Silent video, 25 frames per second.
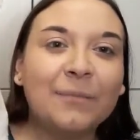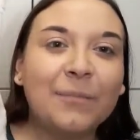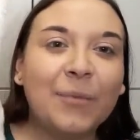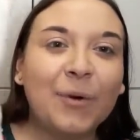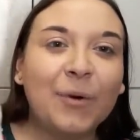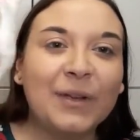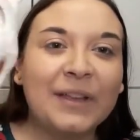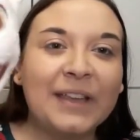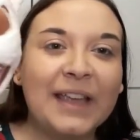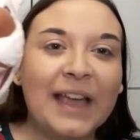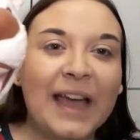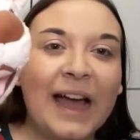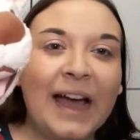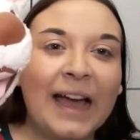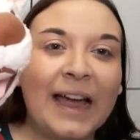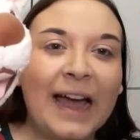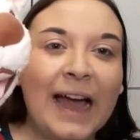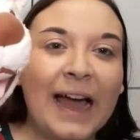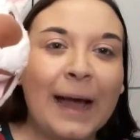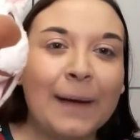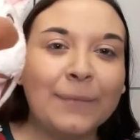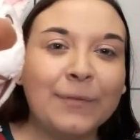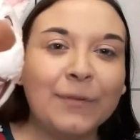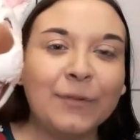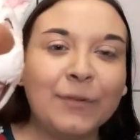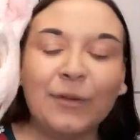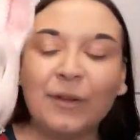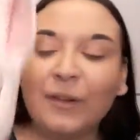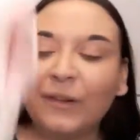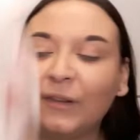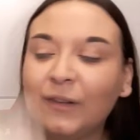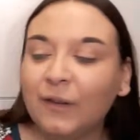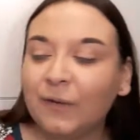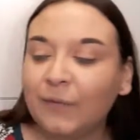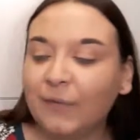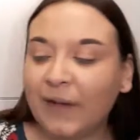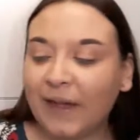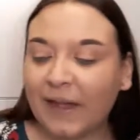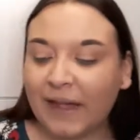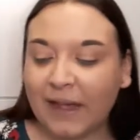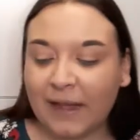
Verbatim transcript: But yeah, I absolutely love